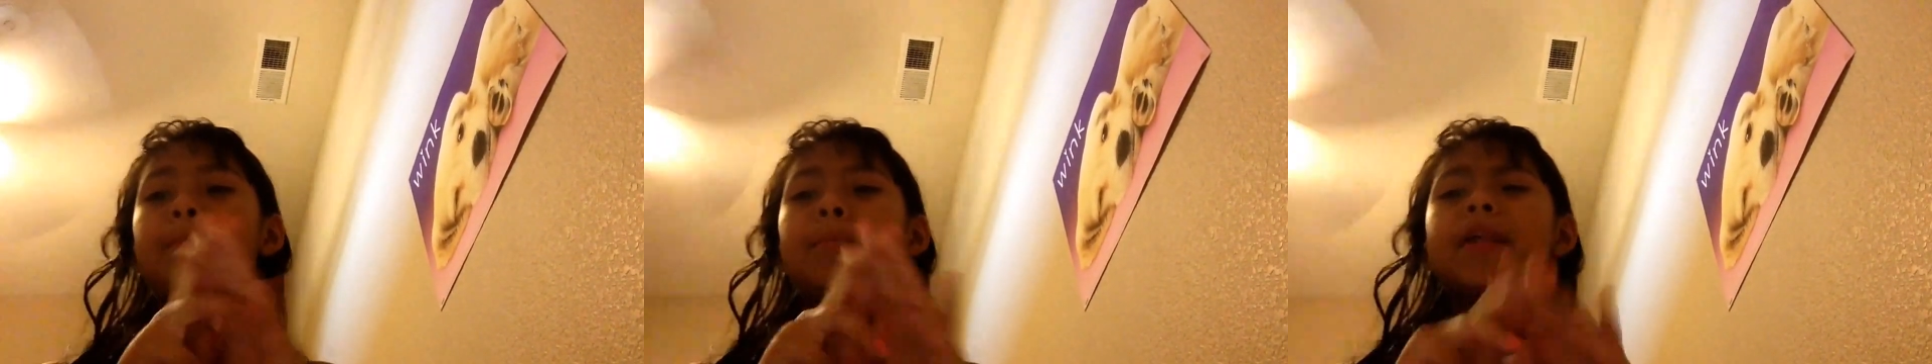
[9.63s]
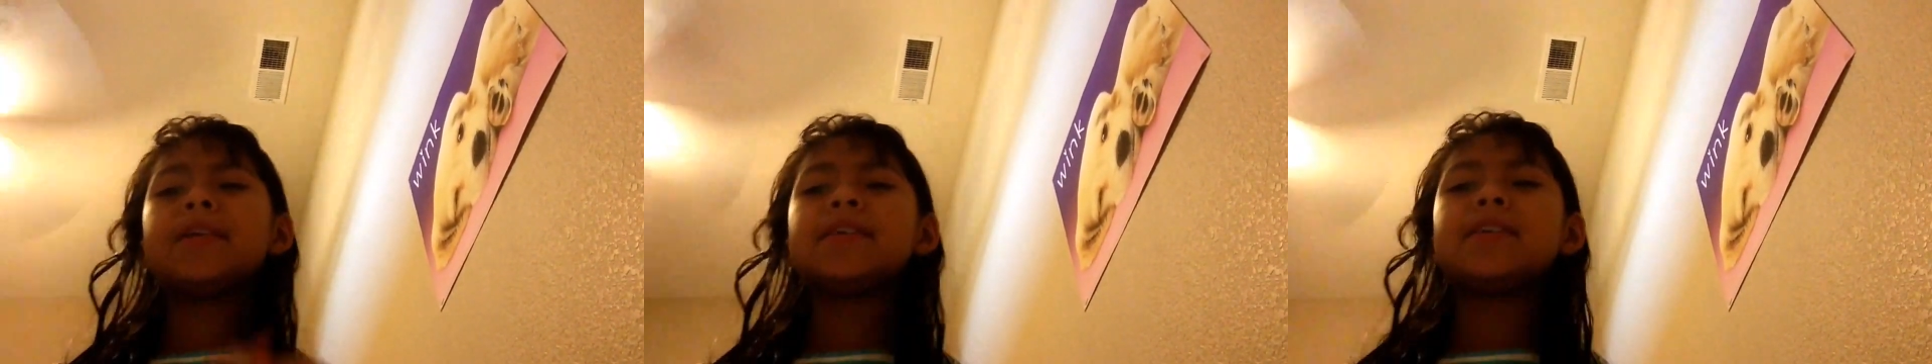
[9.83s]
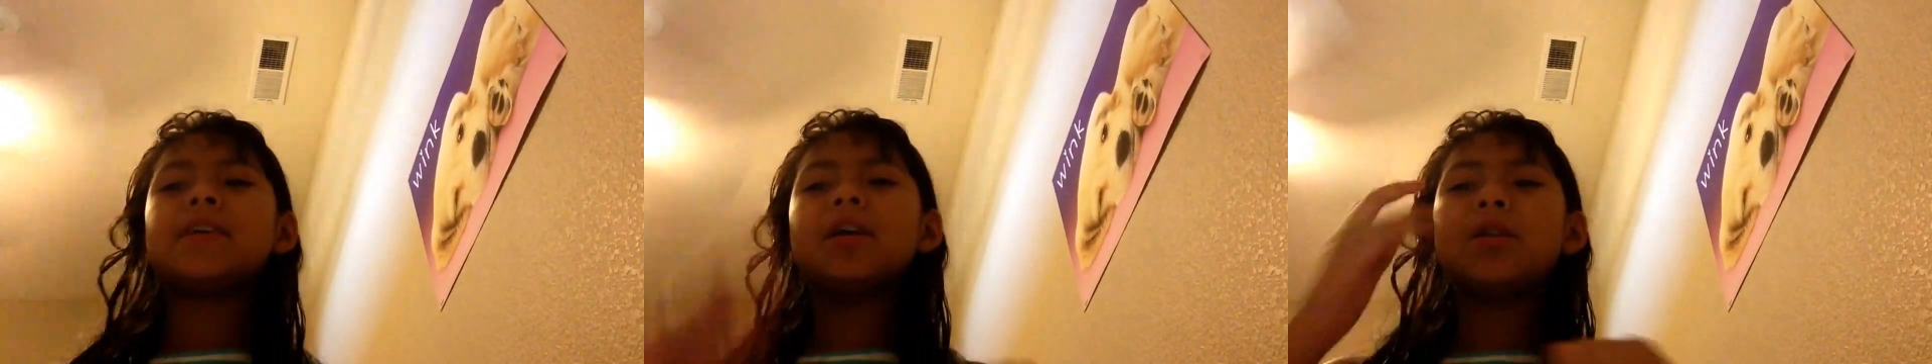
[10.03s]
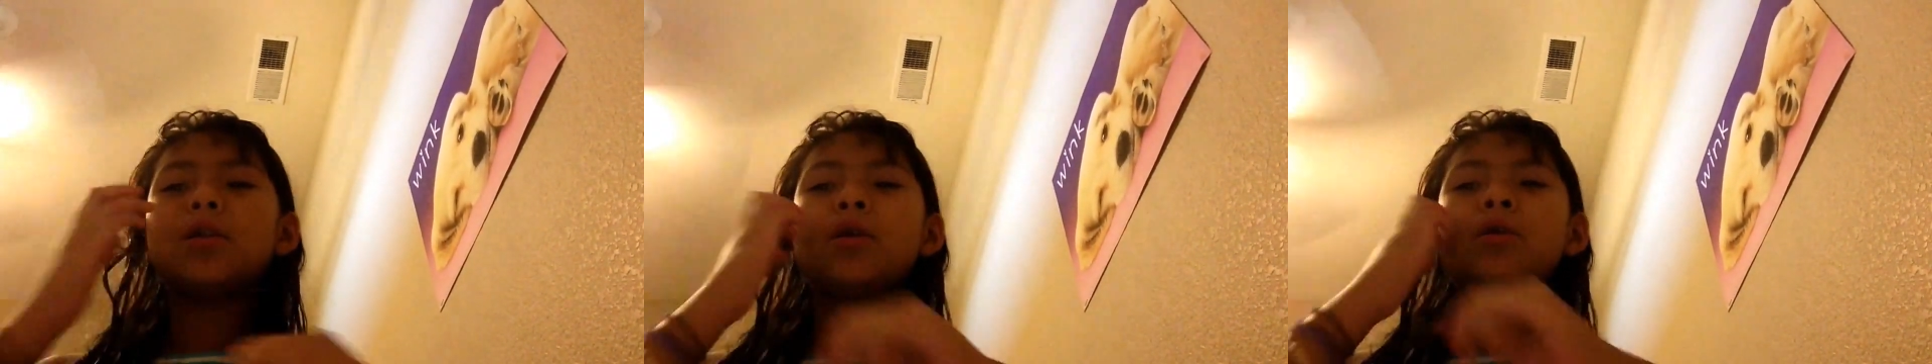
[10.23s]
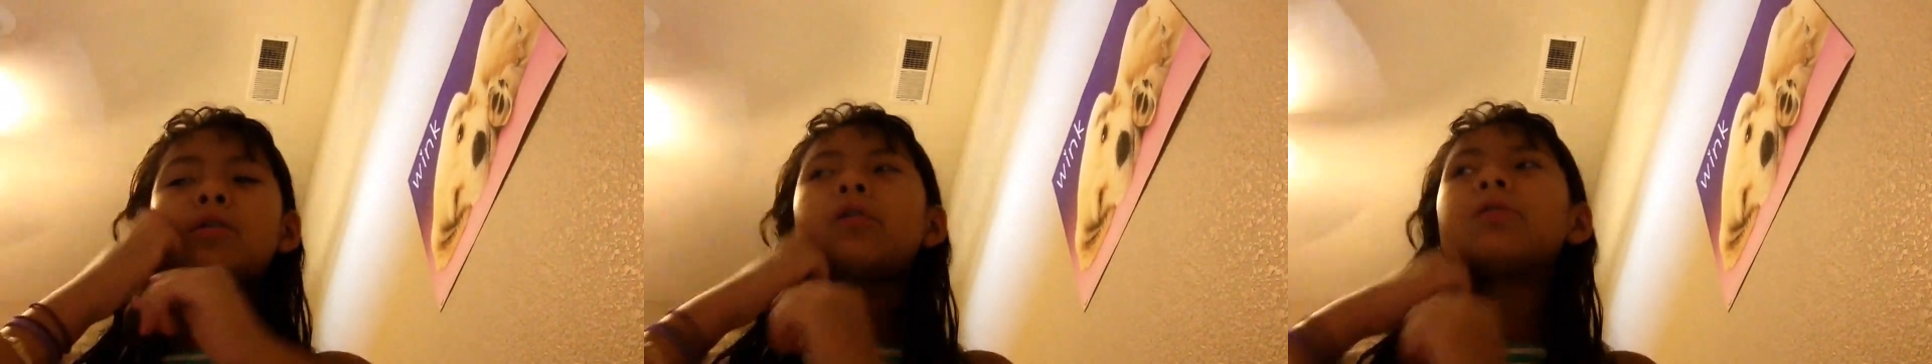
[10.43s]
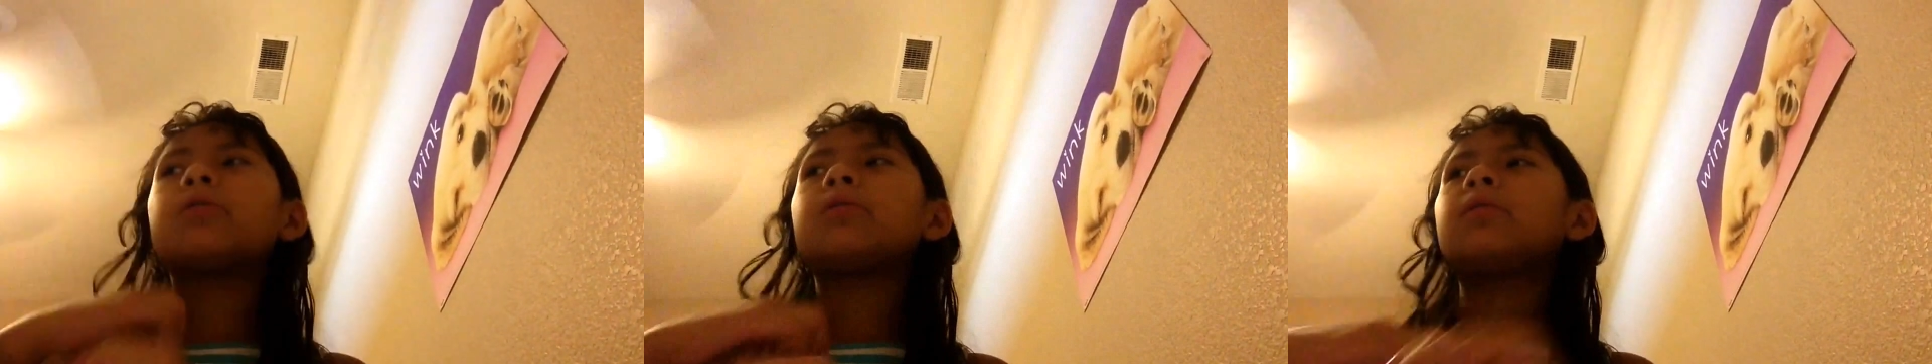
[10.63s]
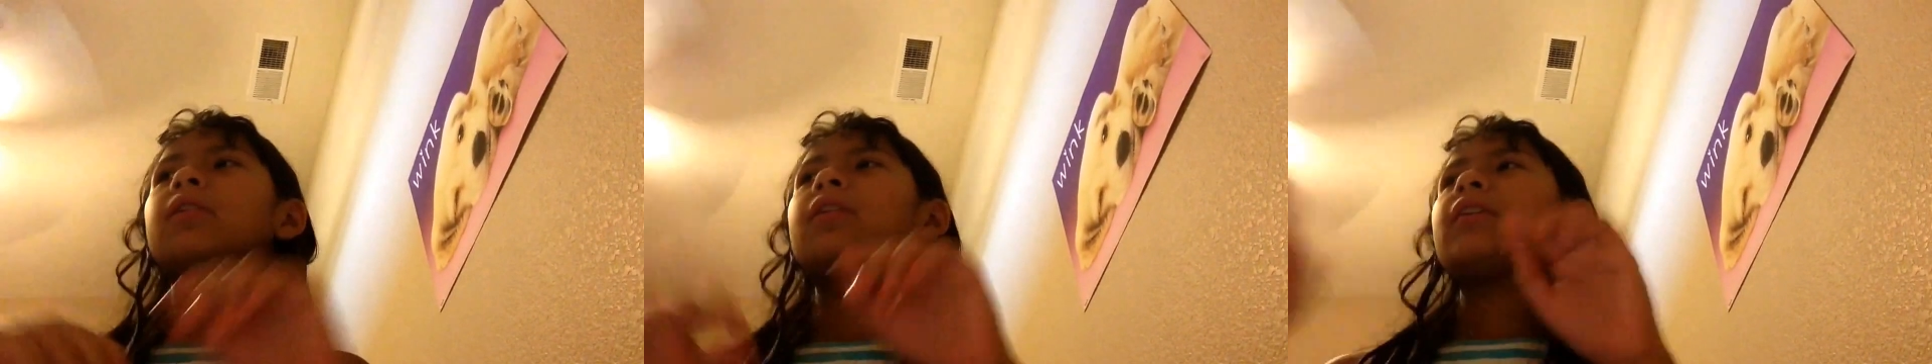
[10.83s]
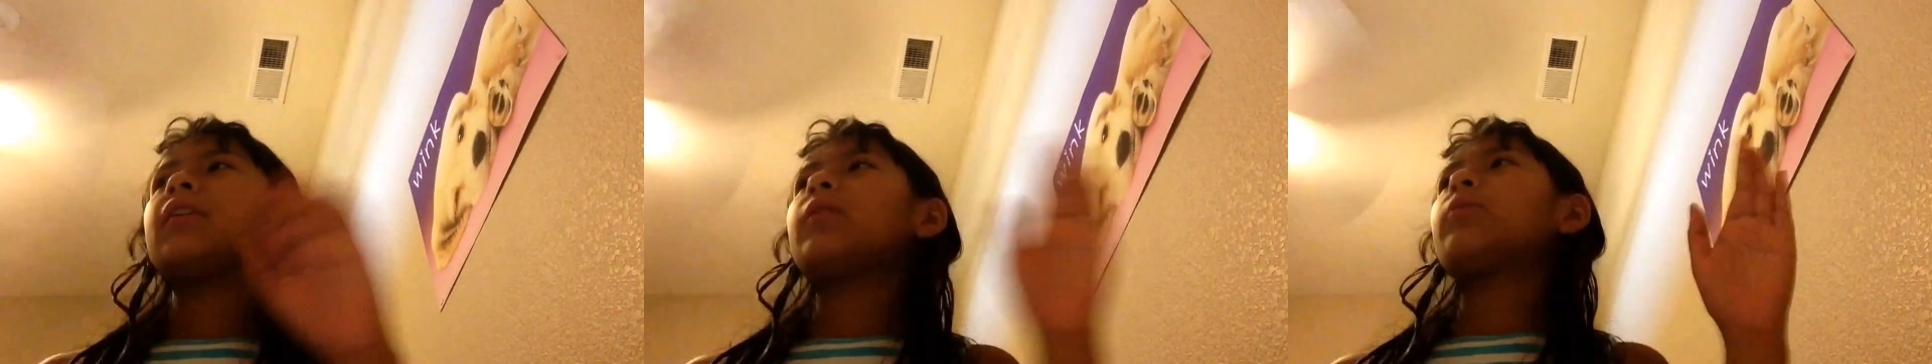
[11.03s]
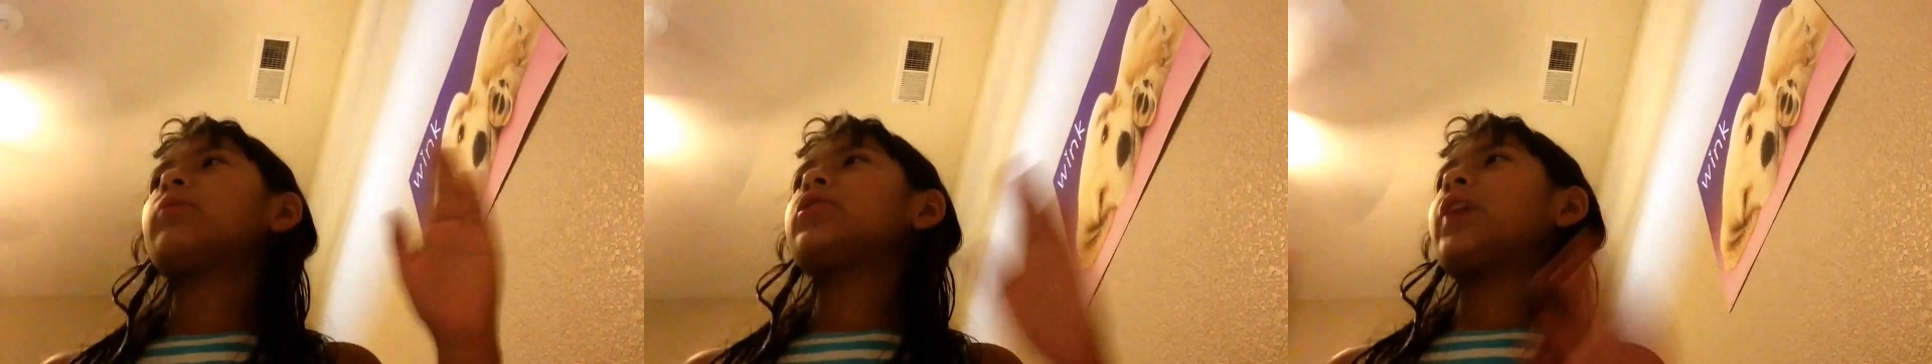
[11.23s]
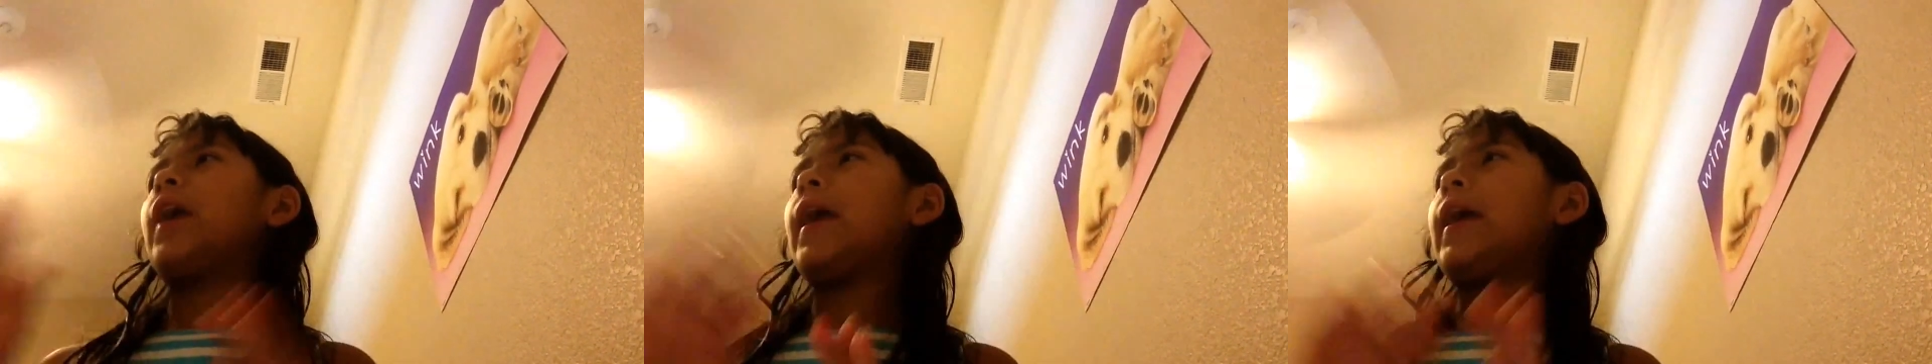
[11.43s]
This is a new little
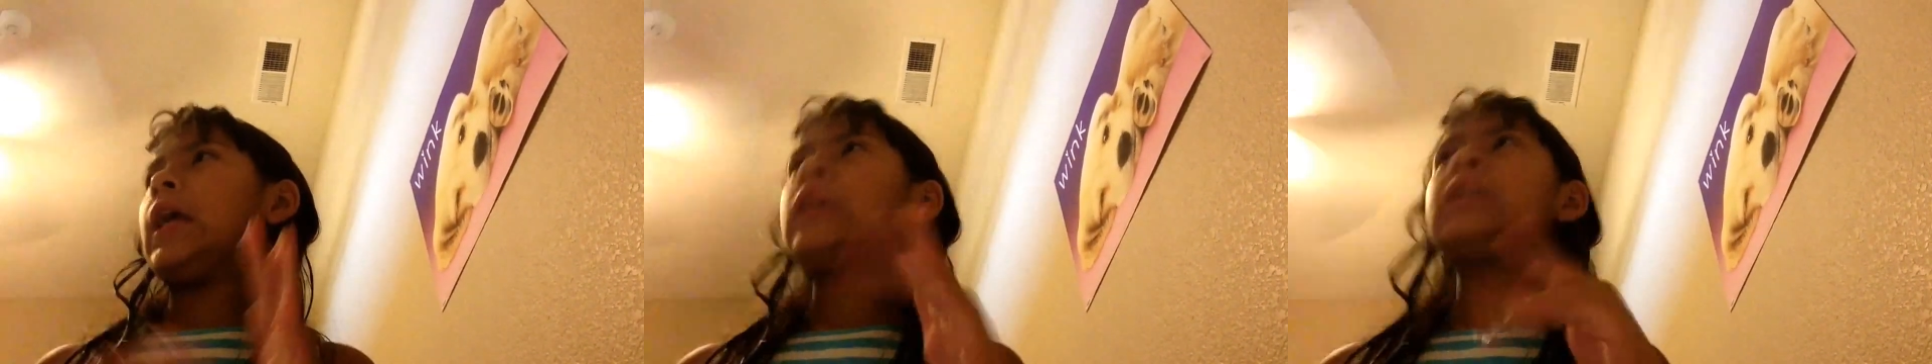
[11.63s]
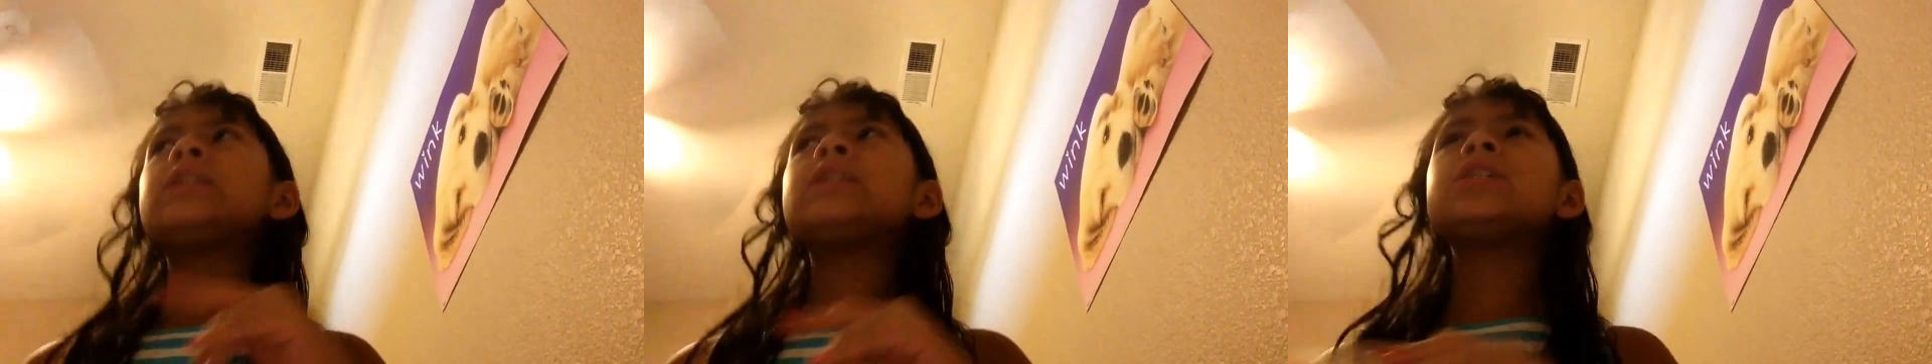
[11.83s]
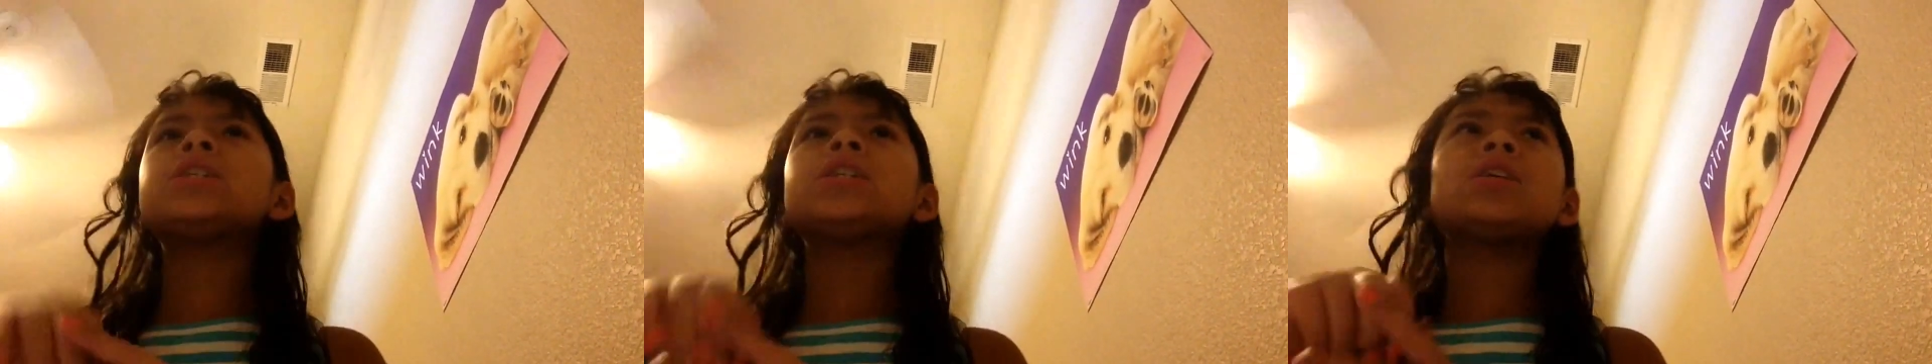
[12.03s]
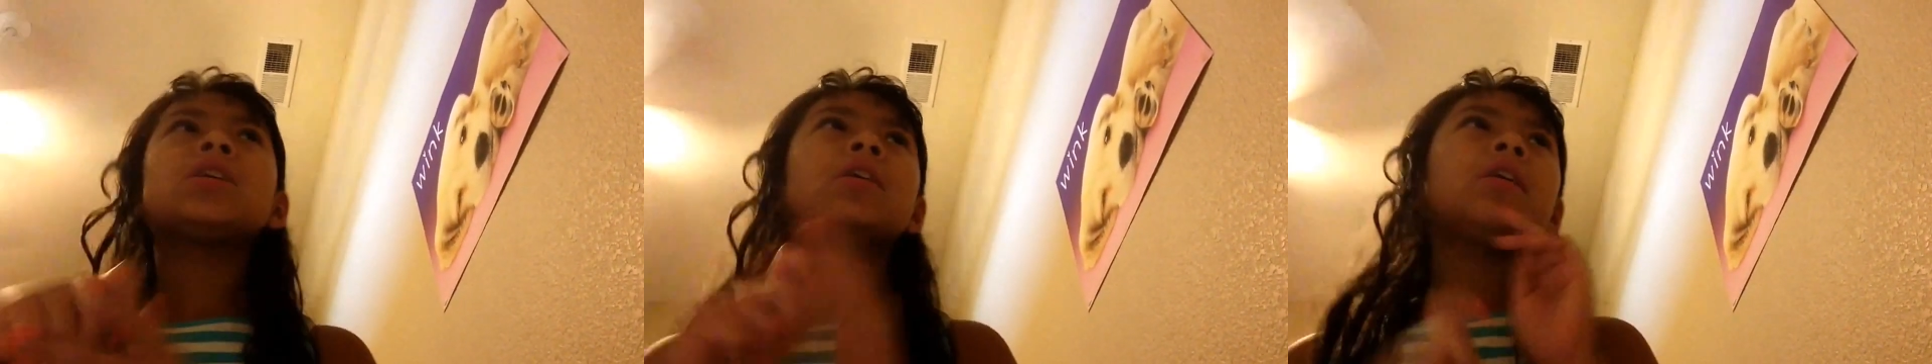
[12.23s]
change.